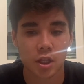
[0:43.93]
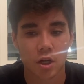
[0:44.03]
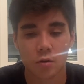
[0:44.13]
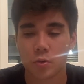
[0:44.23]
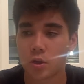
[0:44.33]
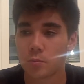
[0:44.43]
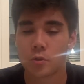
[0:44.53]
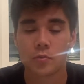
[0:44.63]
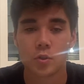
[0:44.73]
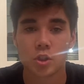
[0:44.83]
and I'll put up the
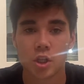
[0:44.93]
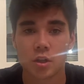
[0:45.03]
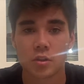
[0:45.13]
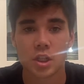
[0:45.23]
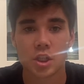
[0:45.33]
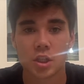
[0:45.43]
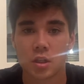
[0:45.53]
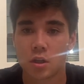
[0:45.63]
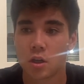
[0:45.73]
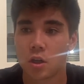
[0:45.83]
first generation
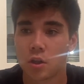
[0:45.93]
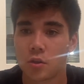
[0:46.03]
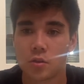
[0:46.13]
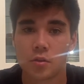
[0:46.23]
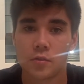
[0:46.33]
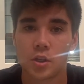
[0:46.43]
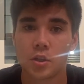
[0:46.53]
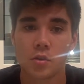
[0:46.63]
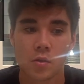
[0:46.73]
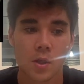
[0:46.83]
on the
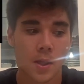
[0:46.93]
video.